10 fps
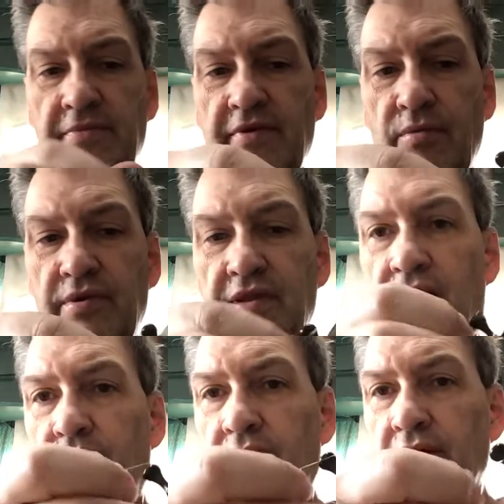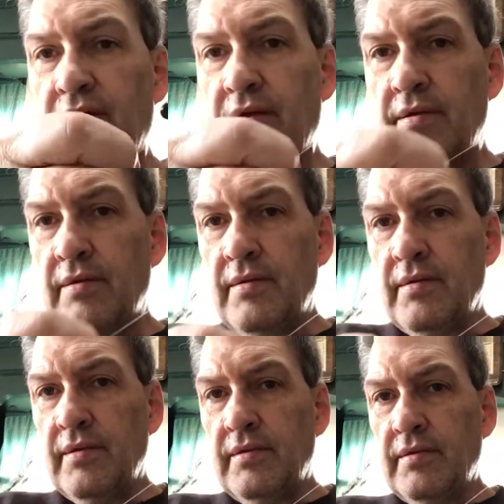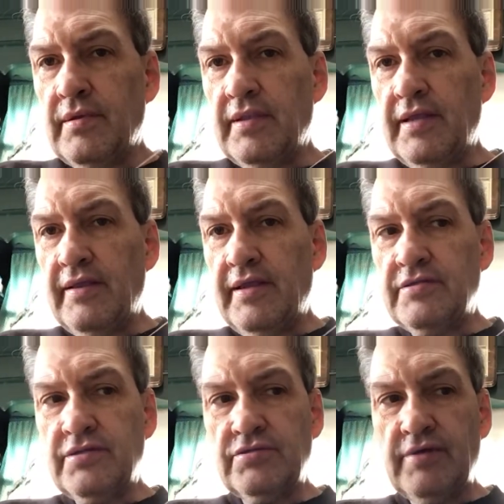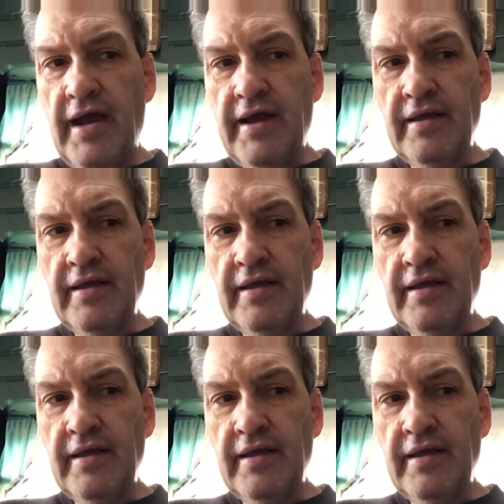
It would not work. You can hear, there's your drag.